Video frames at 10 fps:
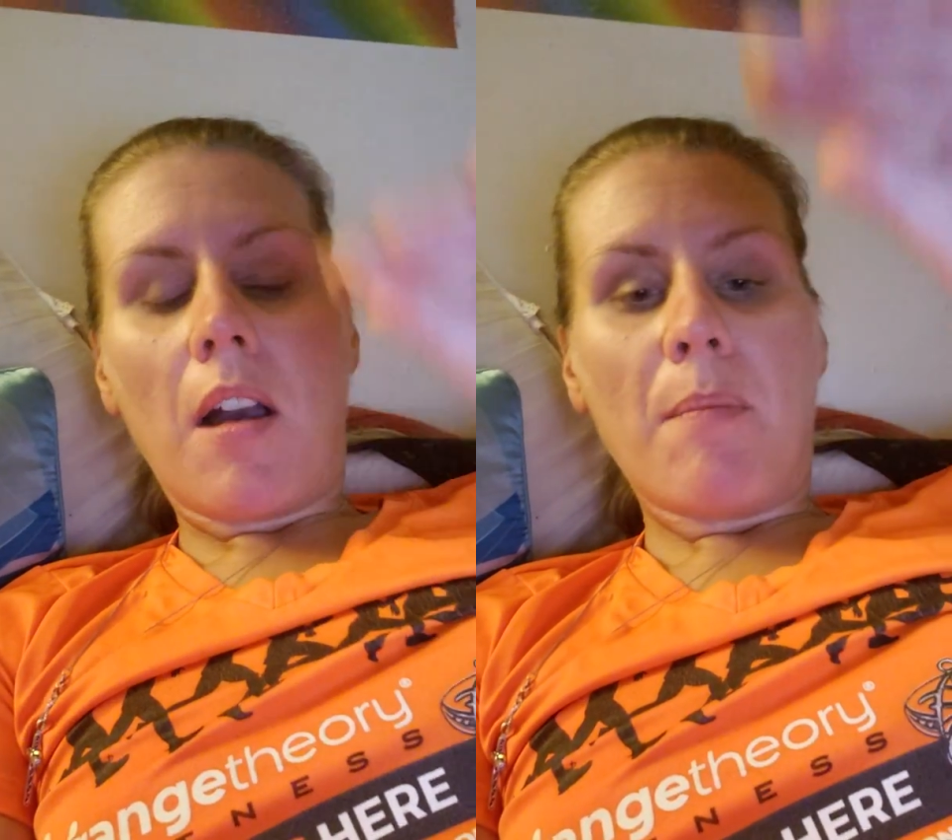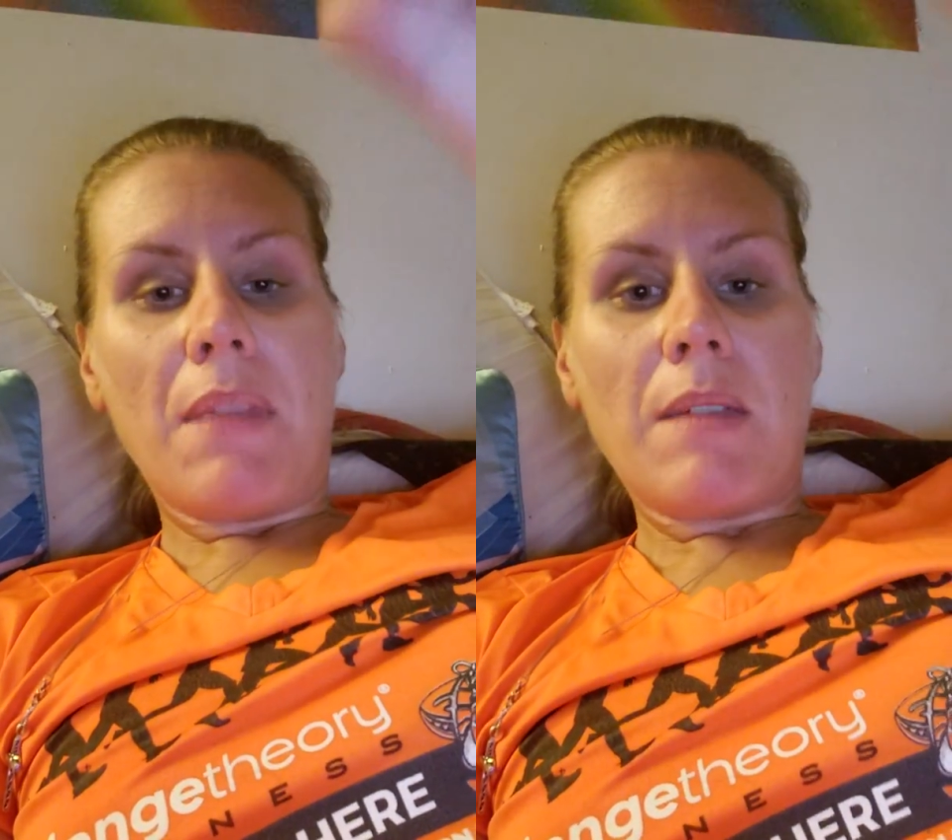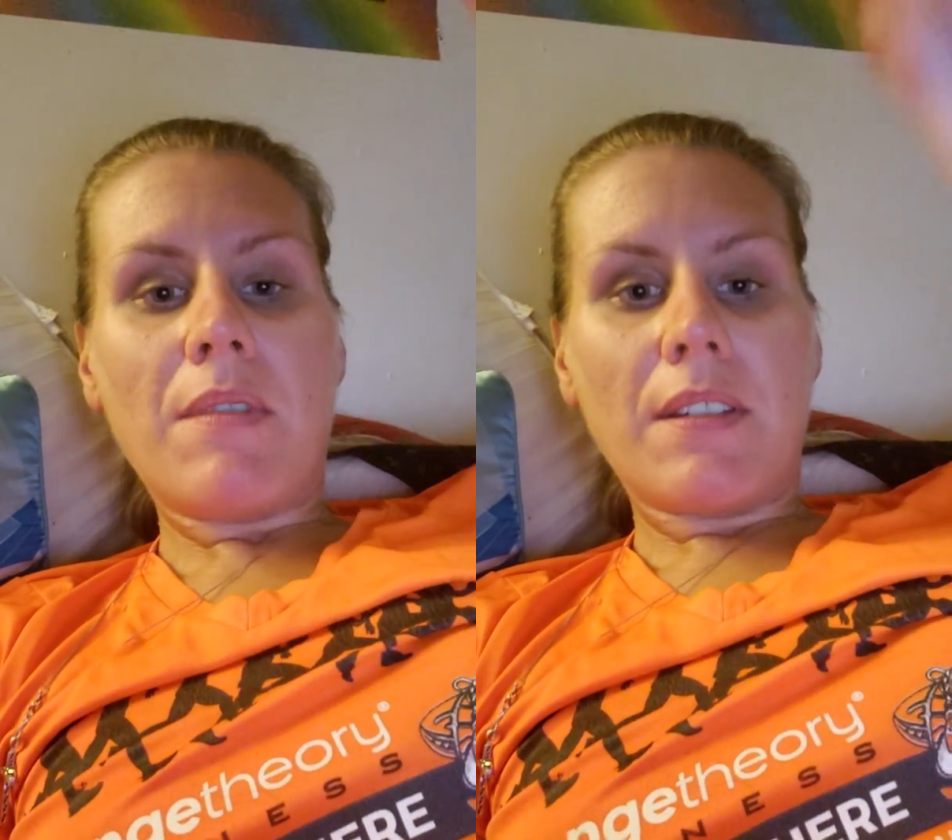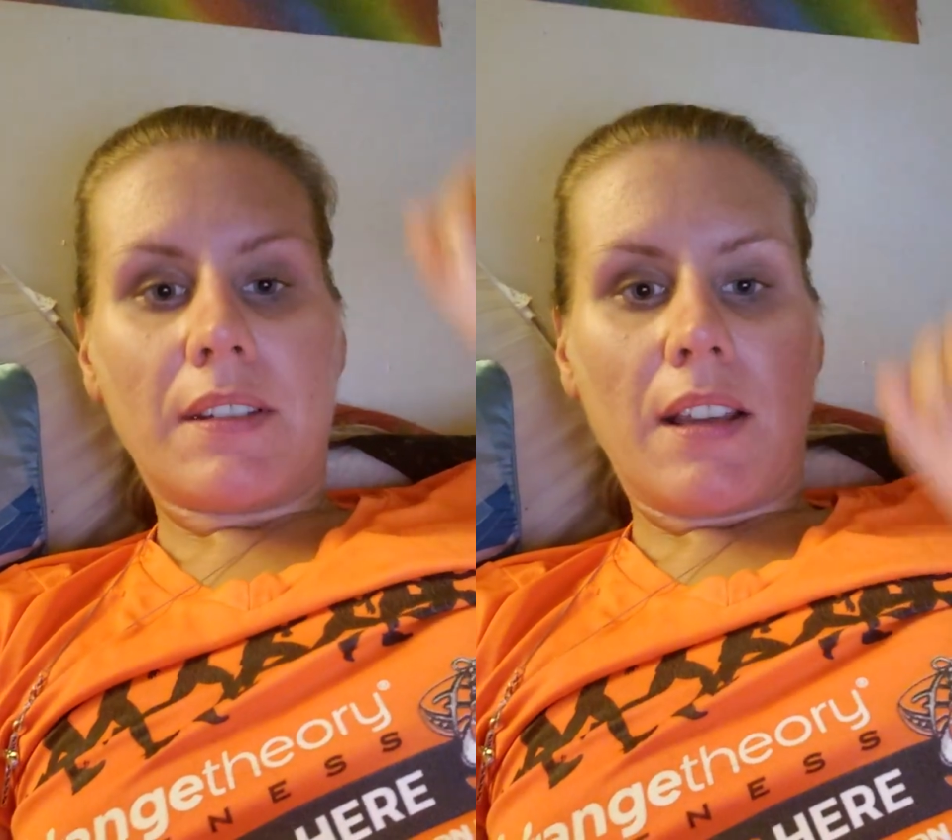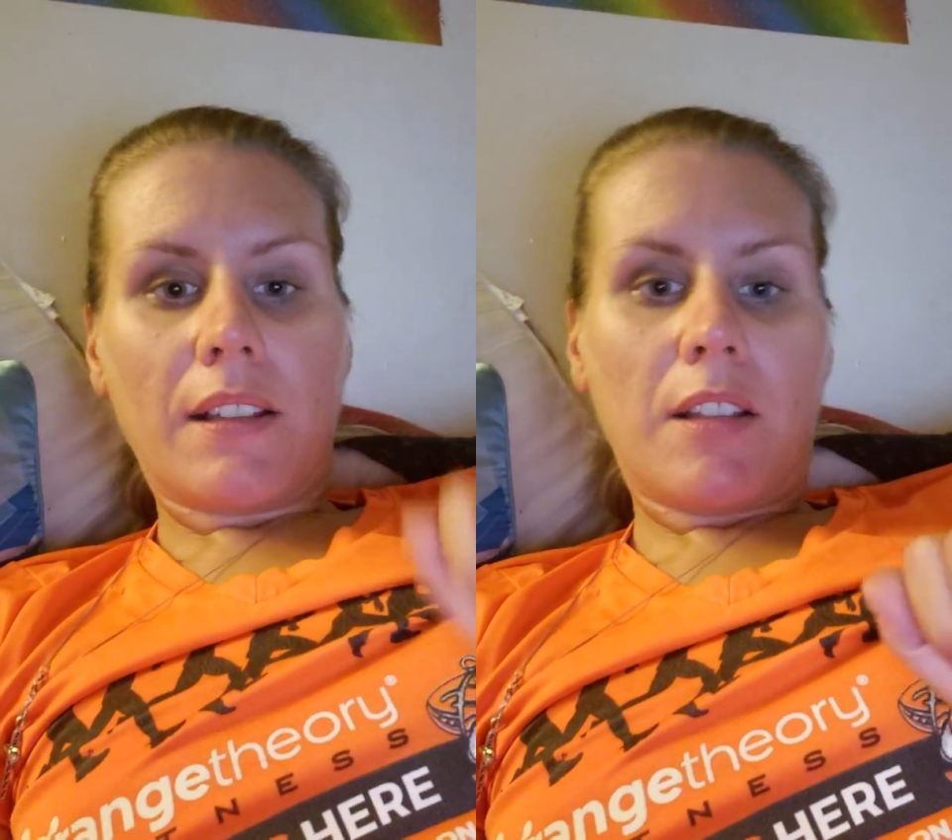Maybe this
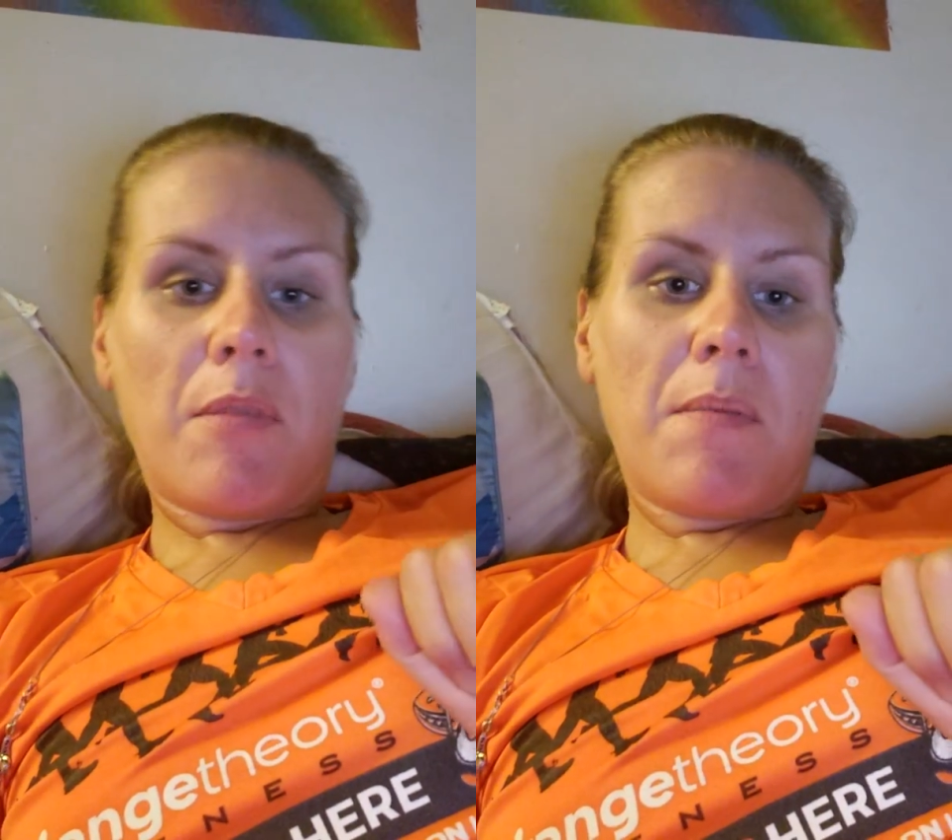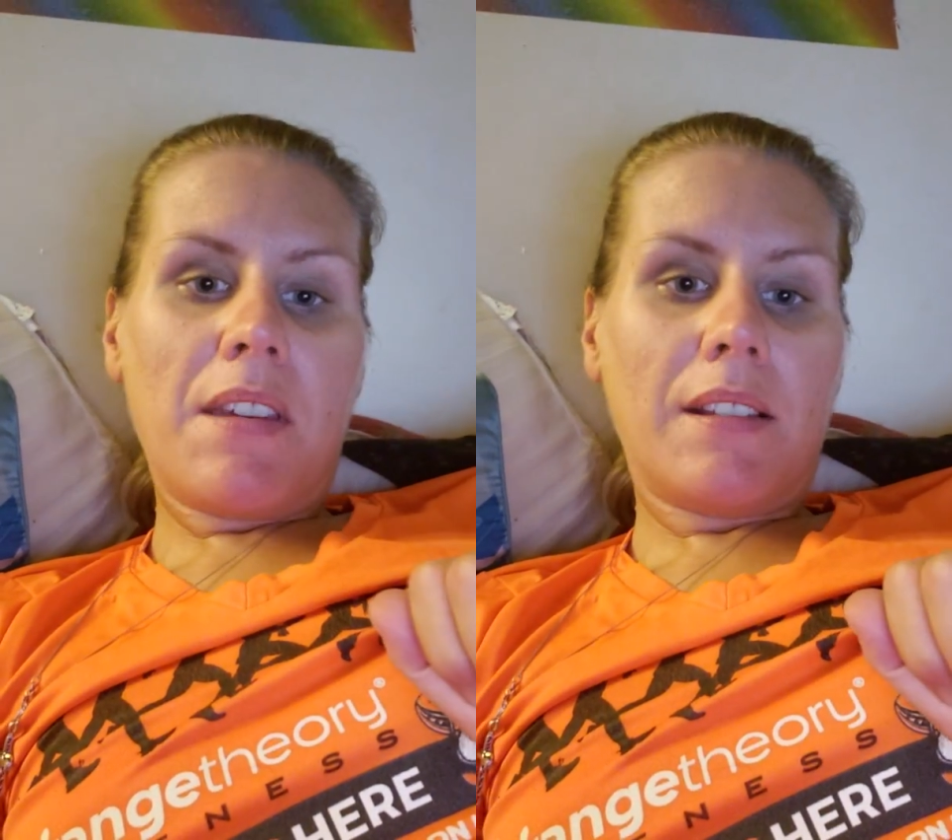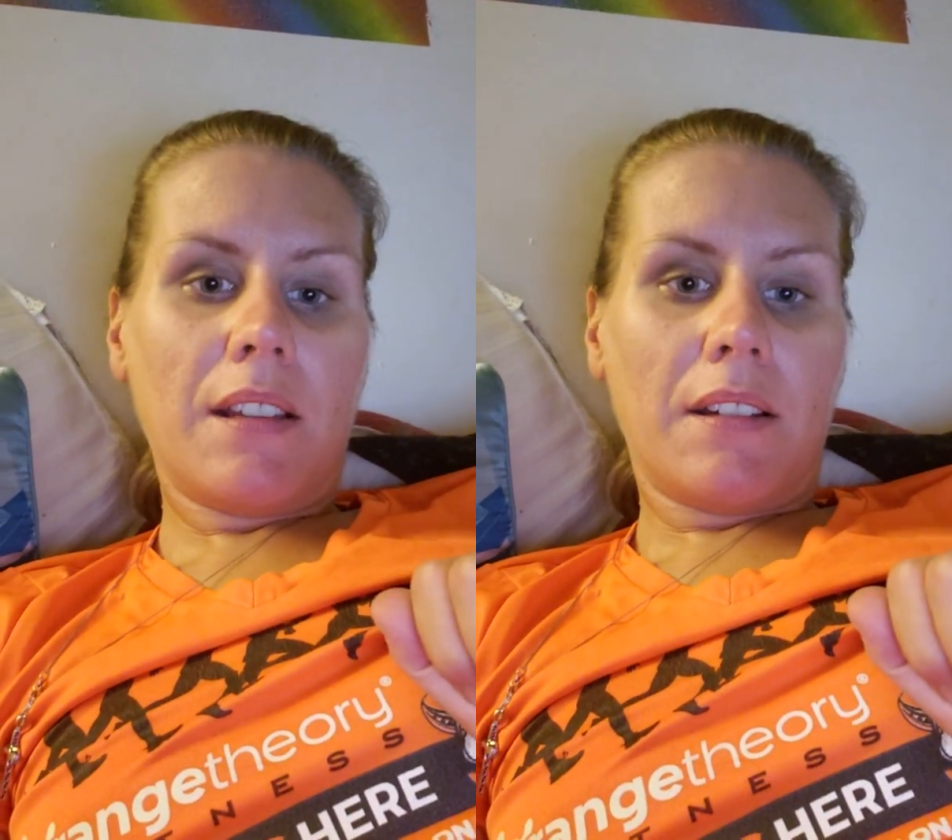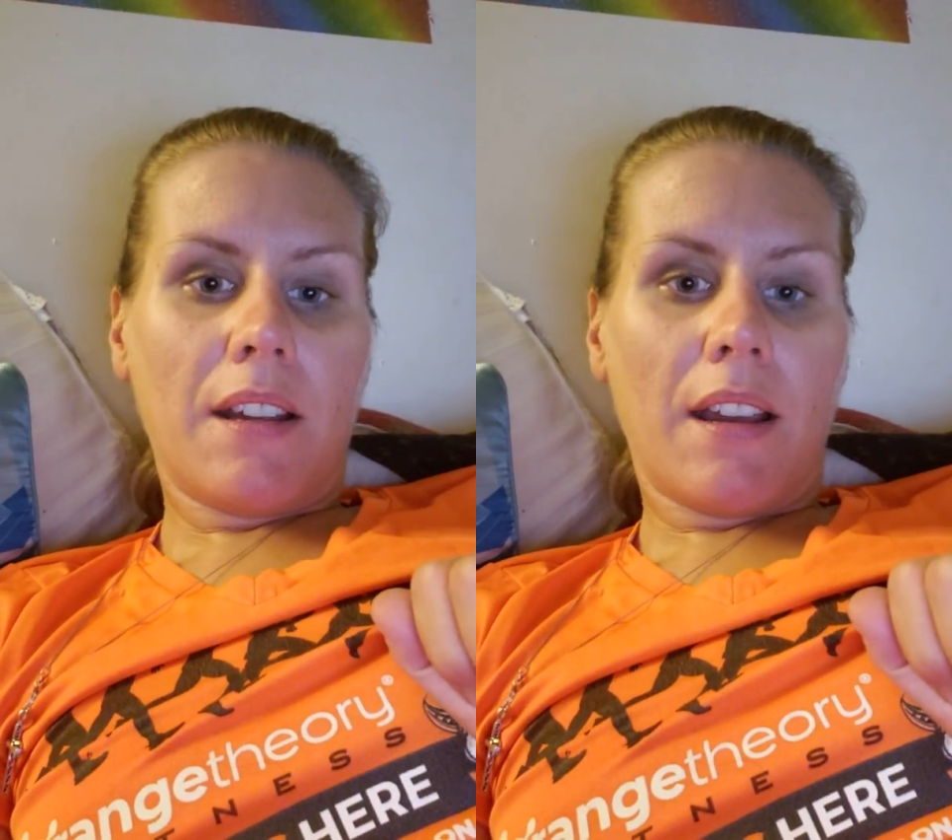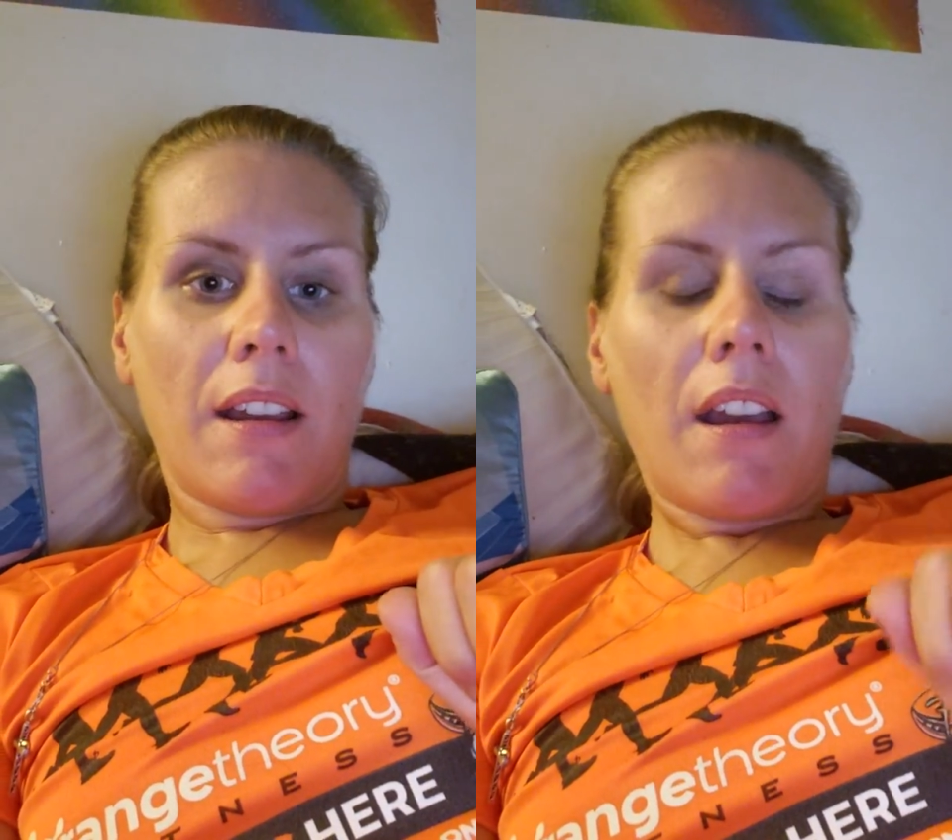tick is a Babesia
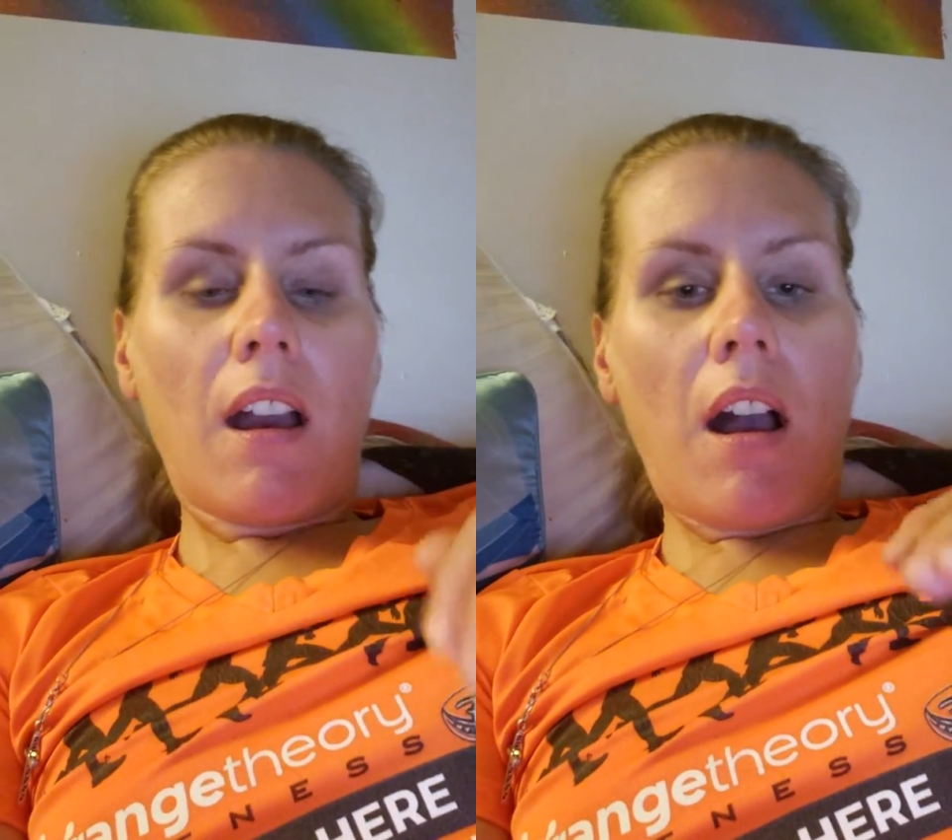tick.